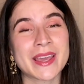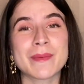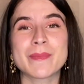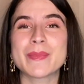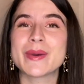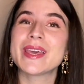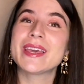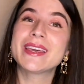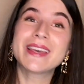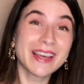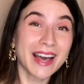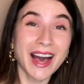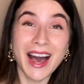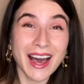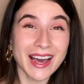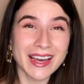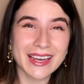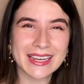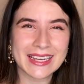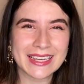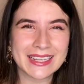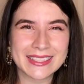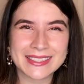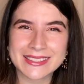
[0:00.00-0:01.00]

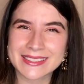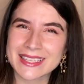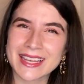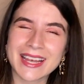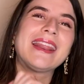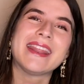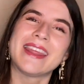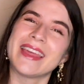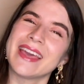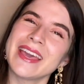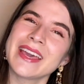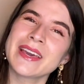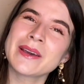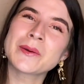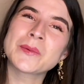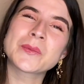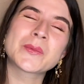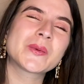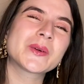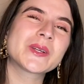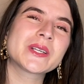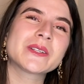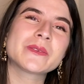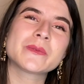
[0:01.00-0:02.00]
because they
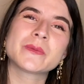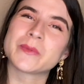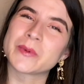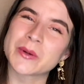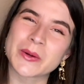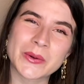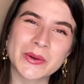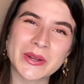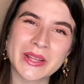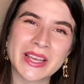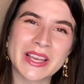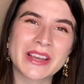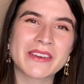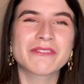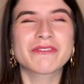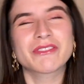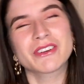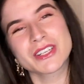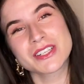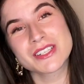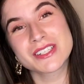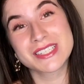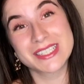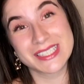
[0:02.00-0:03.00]
were rooting
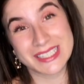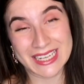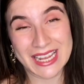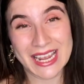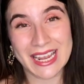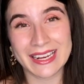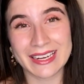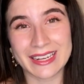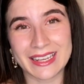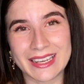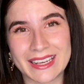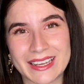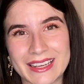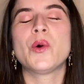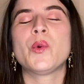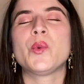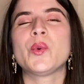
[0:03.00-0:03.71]
for Danny.